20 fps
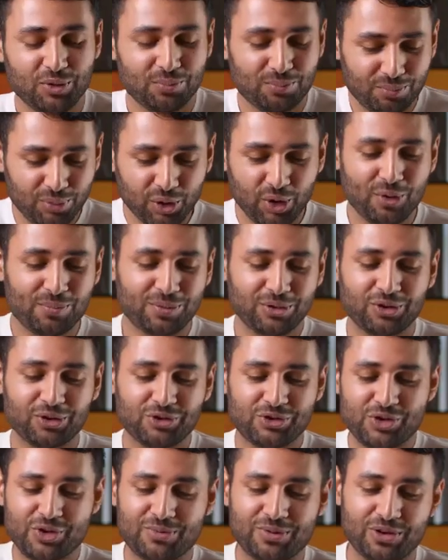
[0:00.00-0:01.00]
pull open
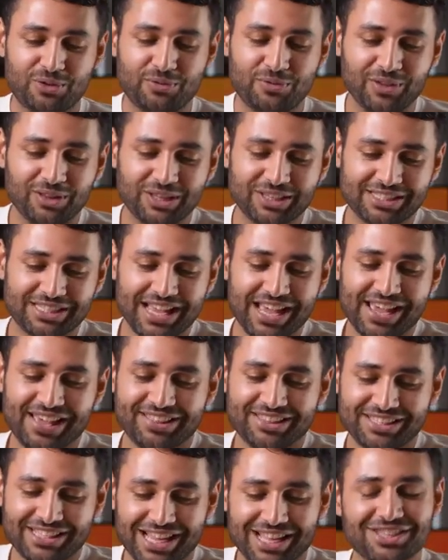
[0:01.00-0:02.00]
YouTube and you feel this
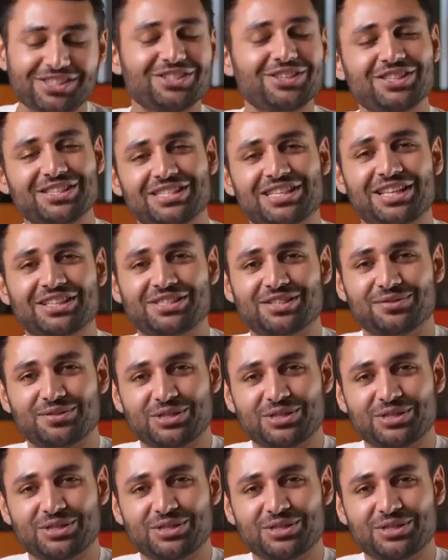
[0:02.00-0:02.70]
instant sense of